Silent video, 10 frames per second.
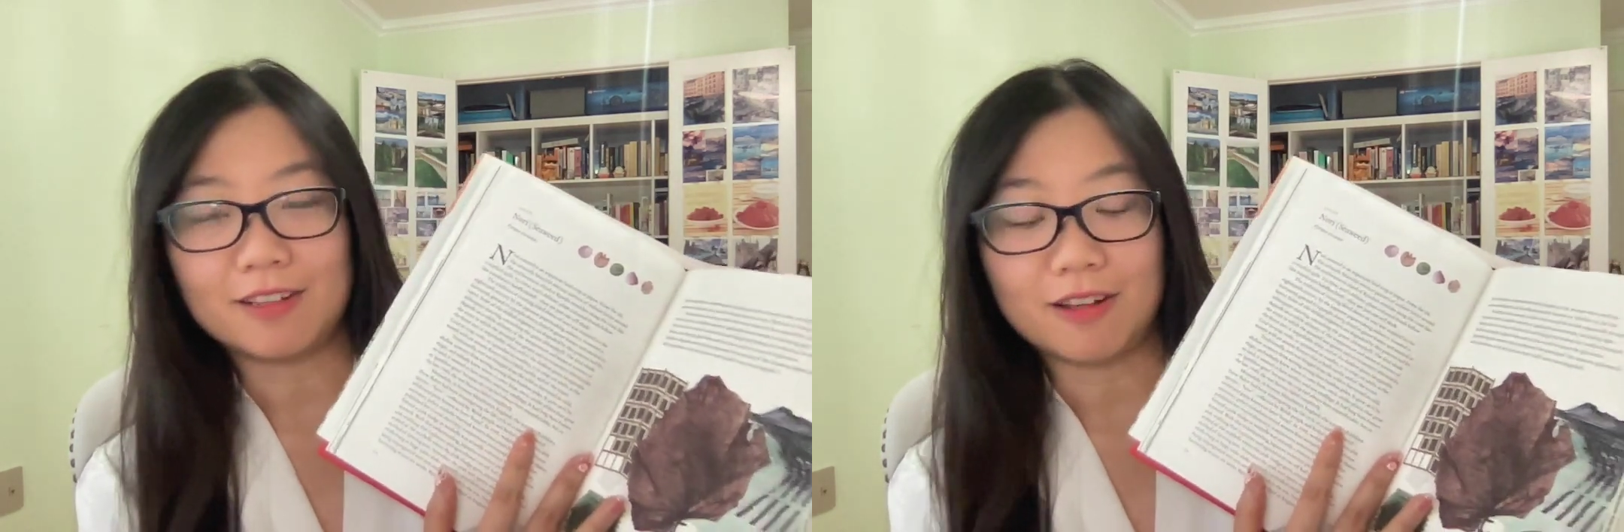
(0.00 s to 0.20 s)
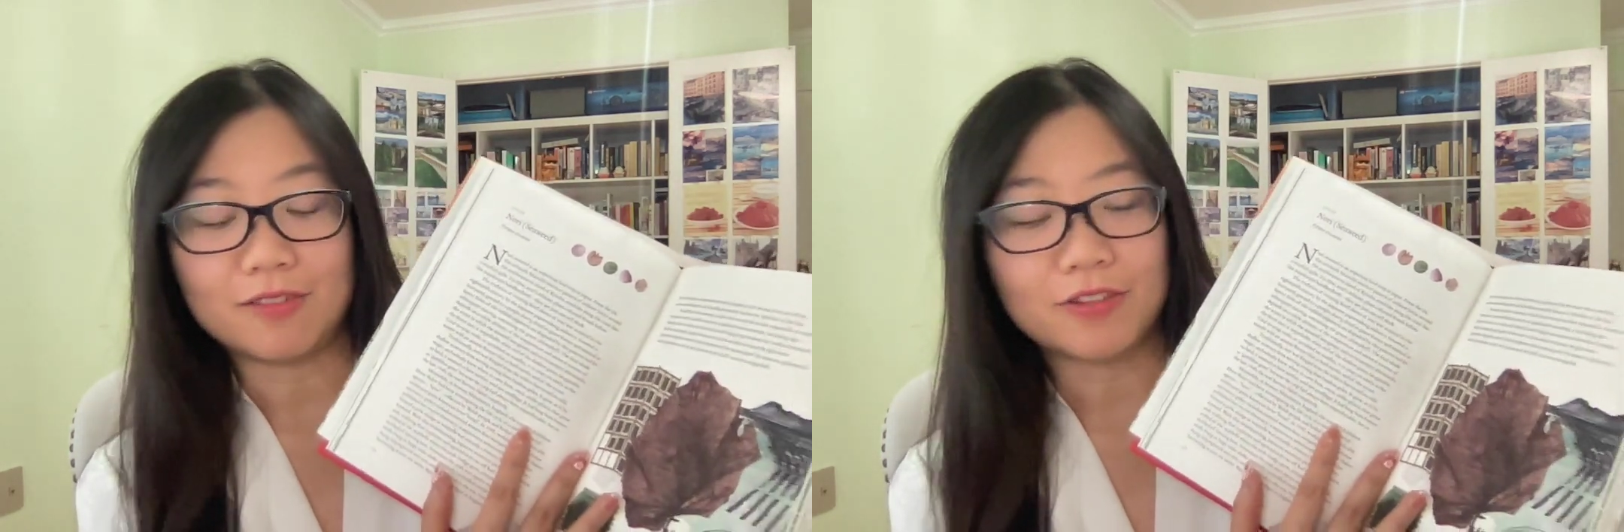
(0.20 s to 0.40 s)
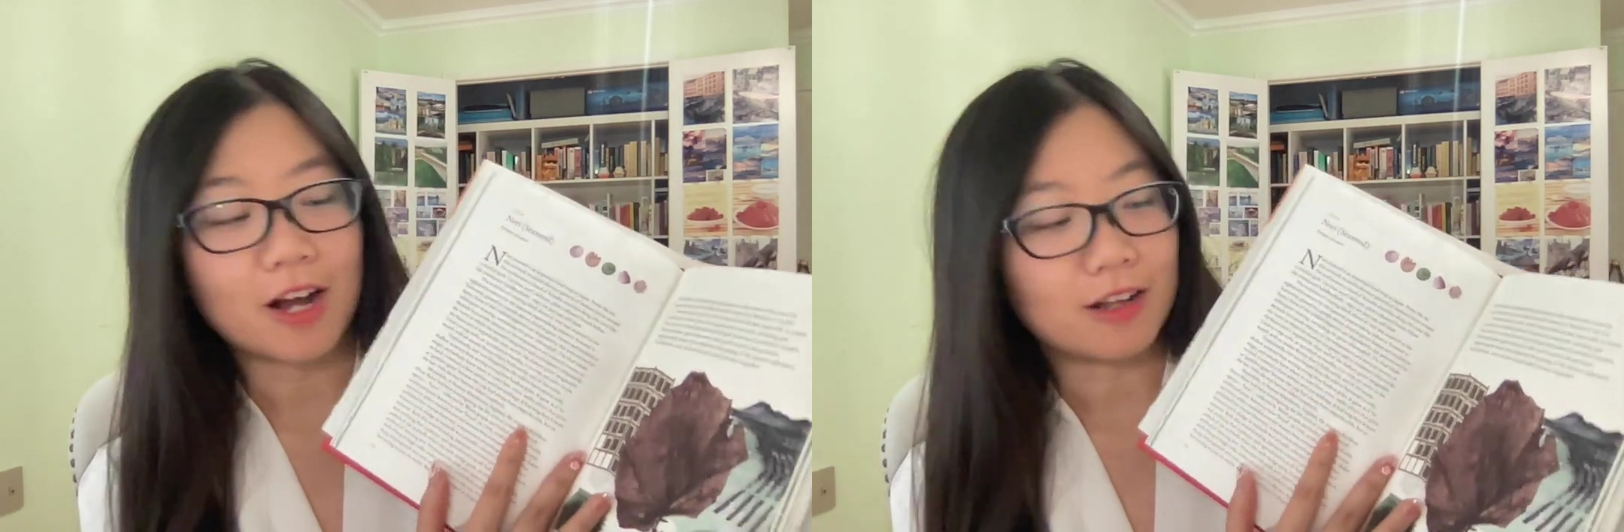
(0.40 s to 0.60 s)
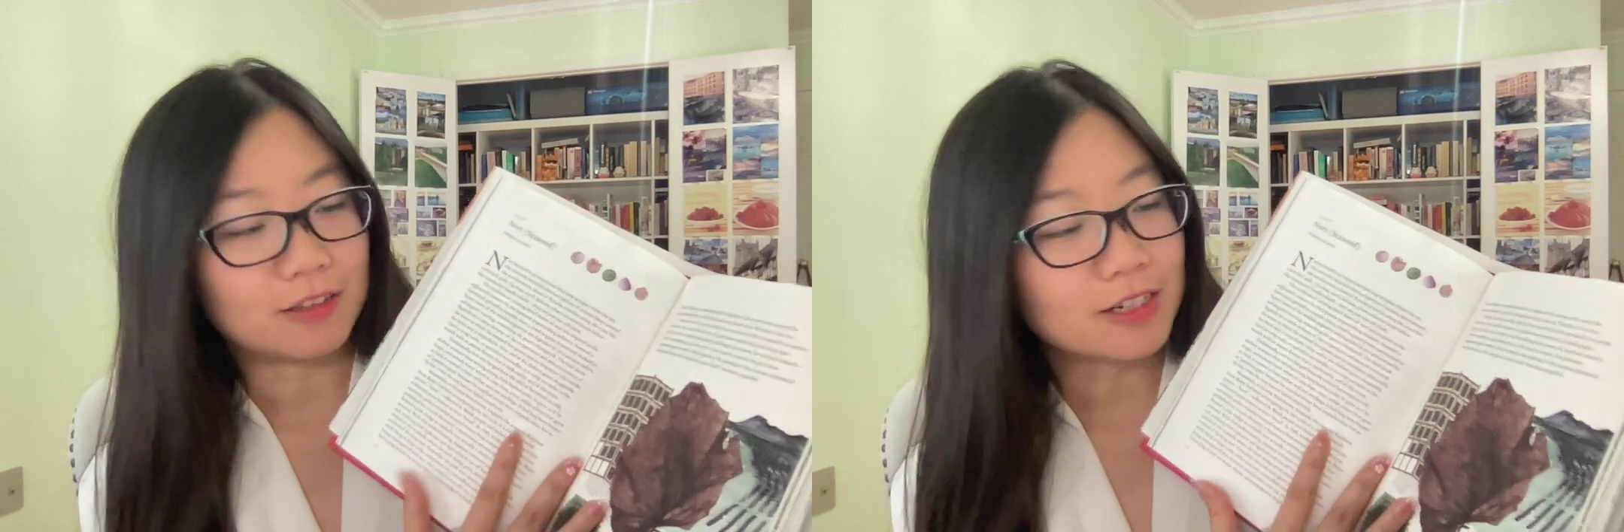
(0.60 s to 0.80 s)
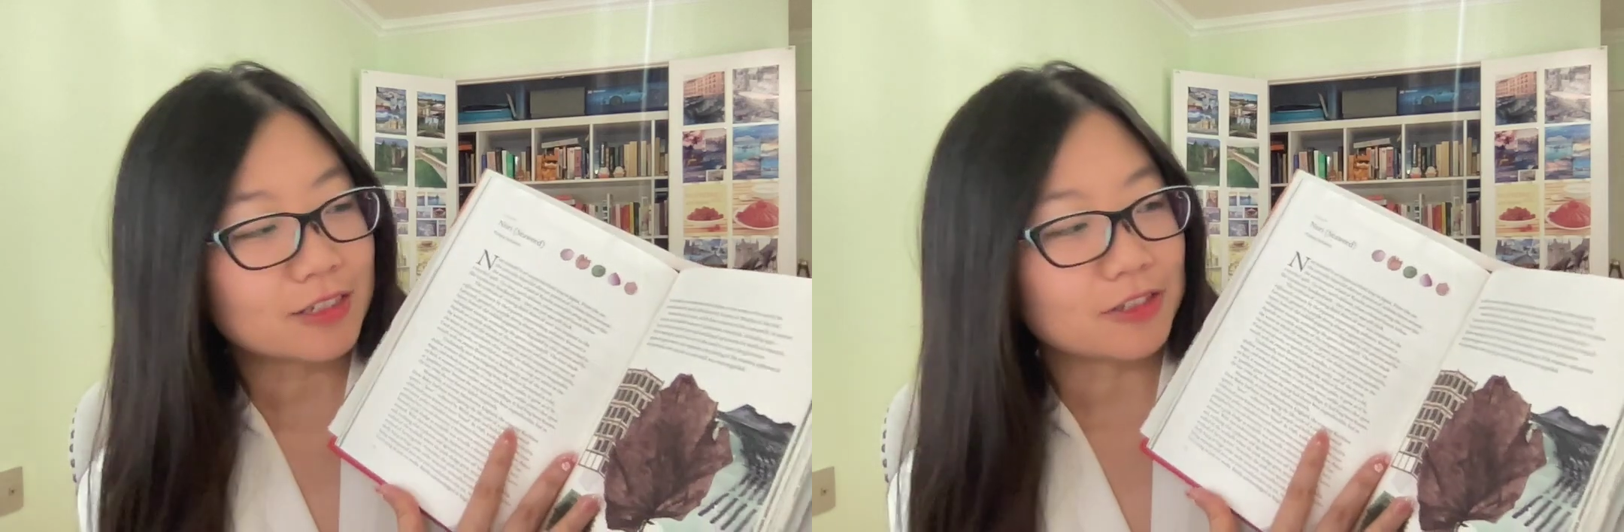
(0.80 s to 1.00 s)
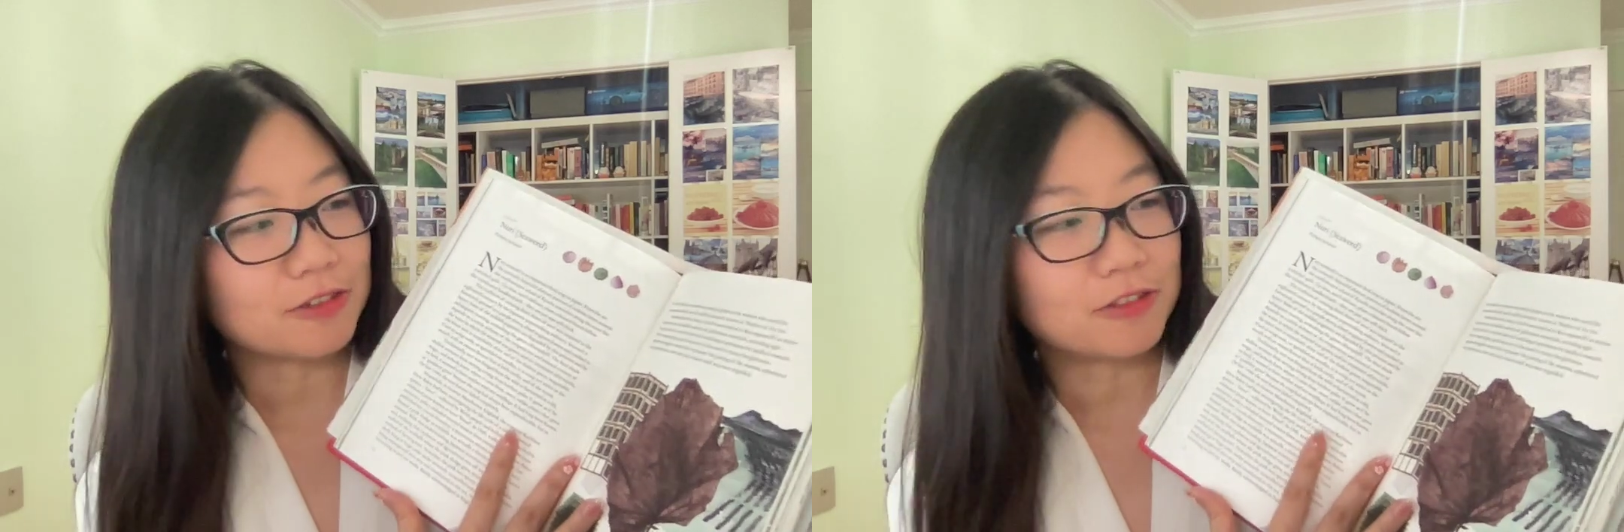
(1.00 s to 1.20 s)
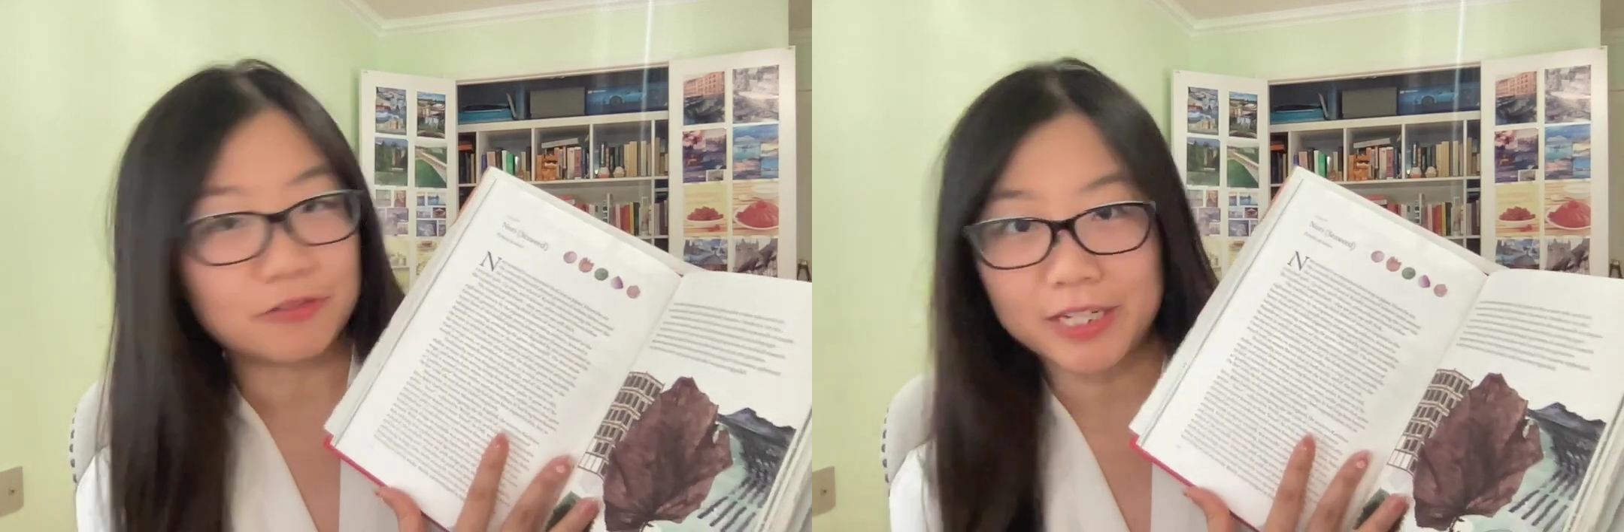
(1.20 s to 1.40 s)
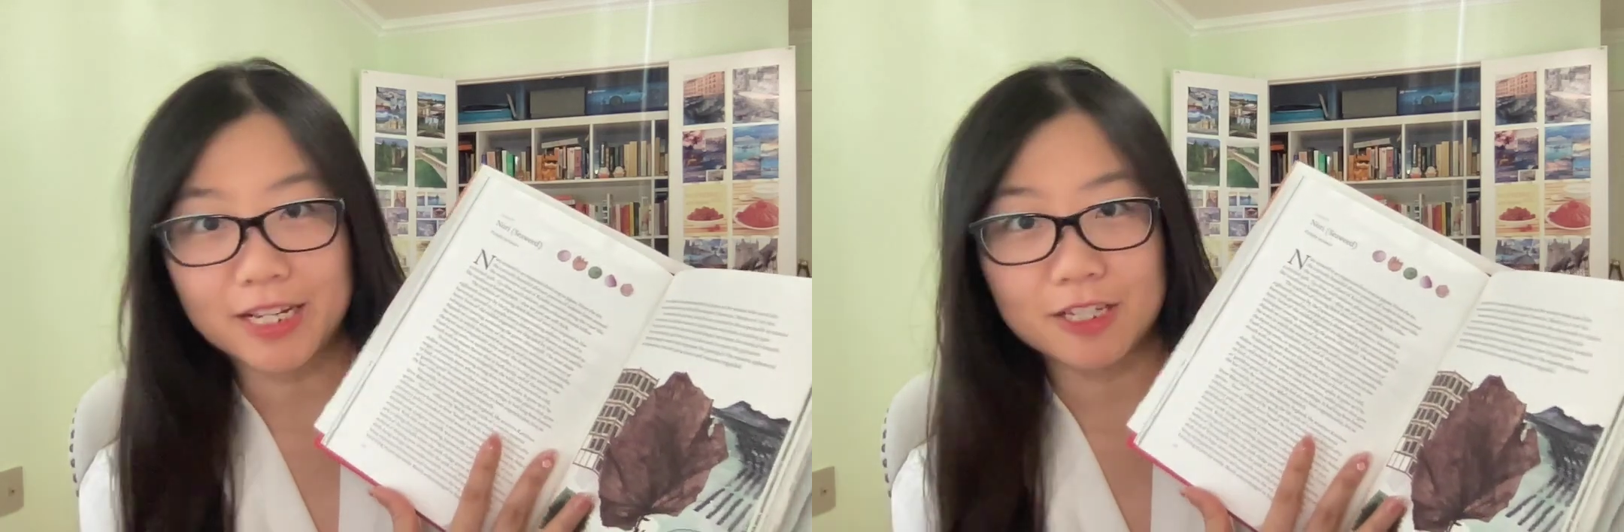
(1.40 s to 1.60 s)
a lot of color to the
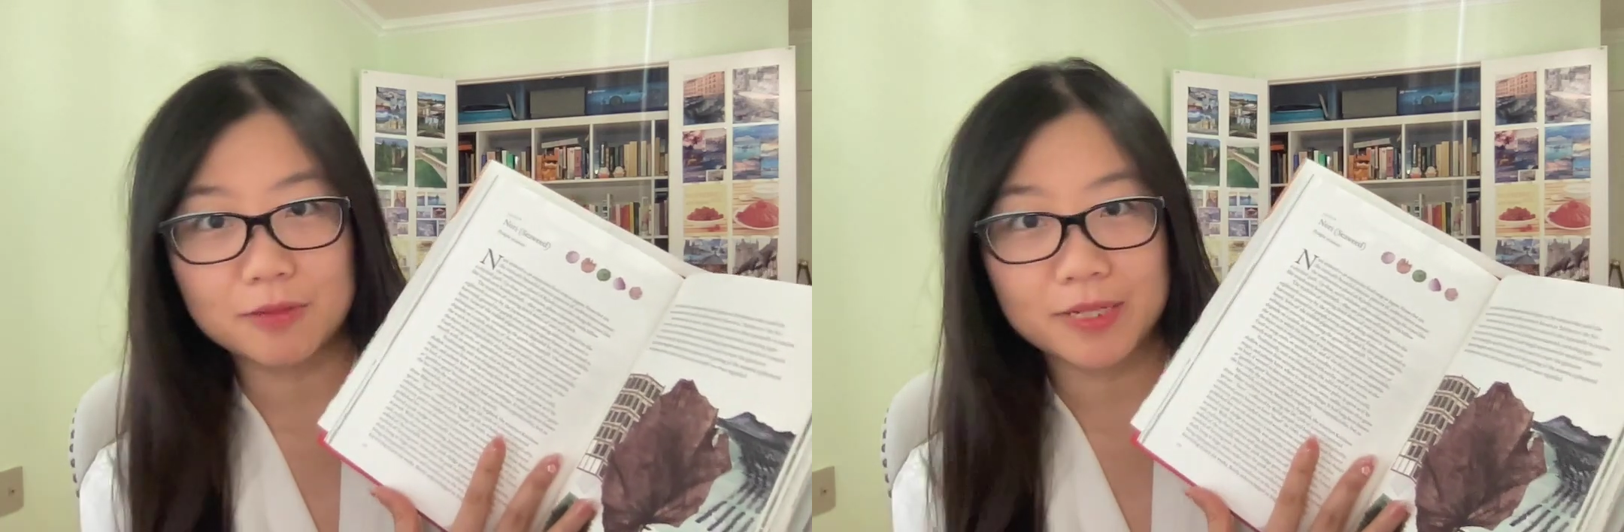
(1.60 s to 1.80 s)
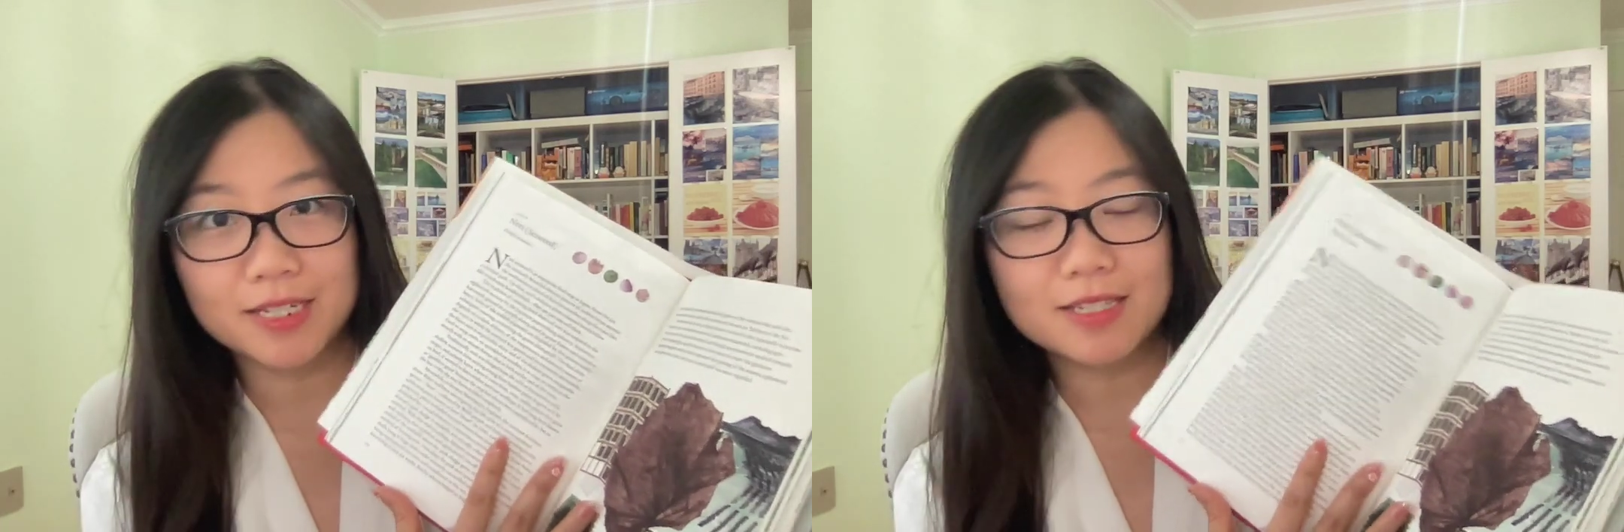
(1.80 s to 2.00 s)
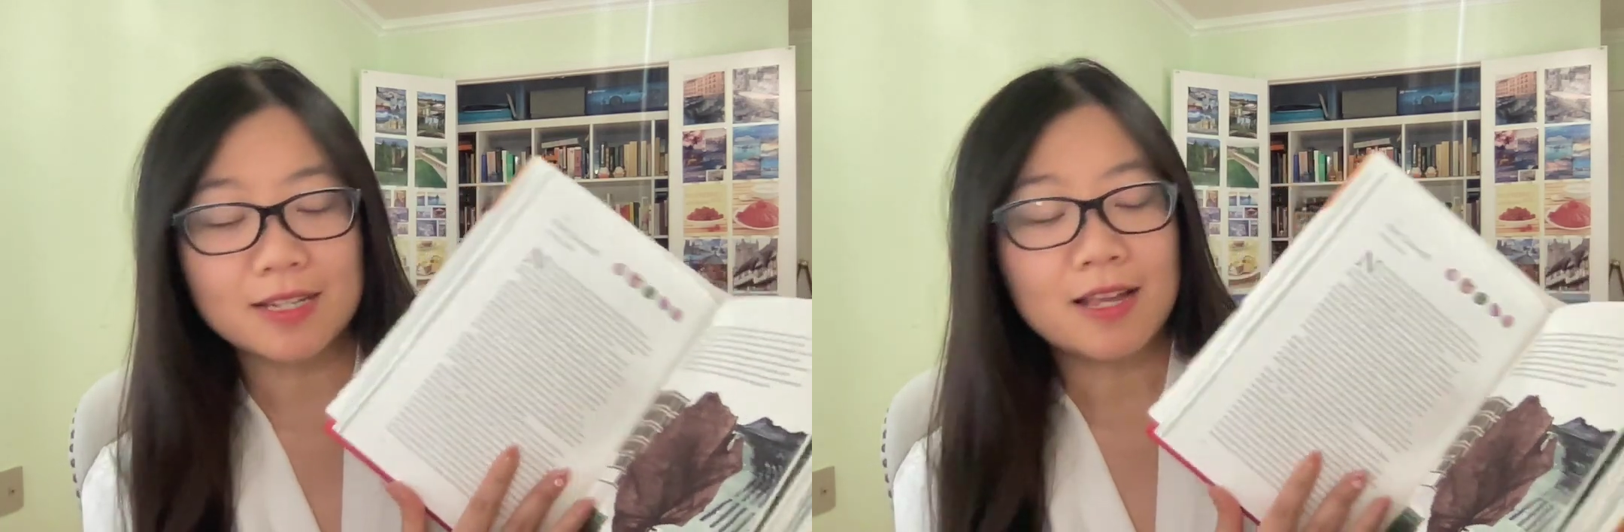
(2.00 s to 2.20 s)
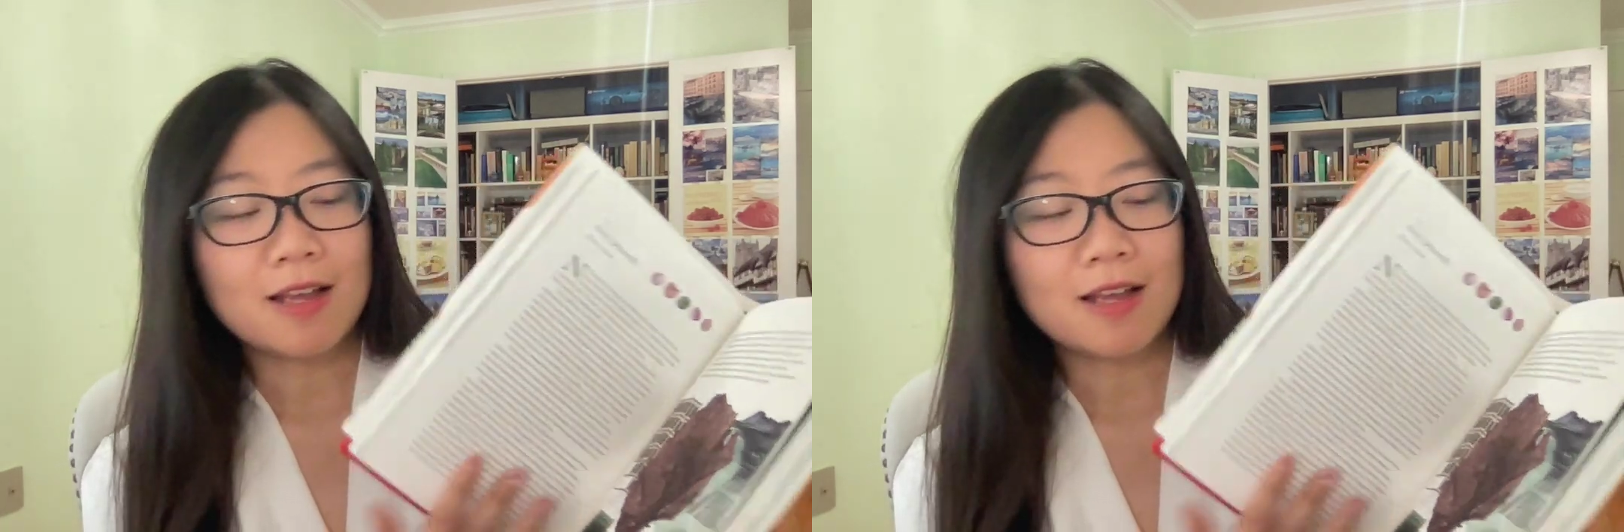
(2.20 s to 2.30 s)
reading experience.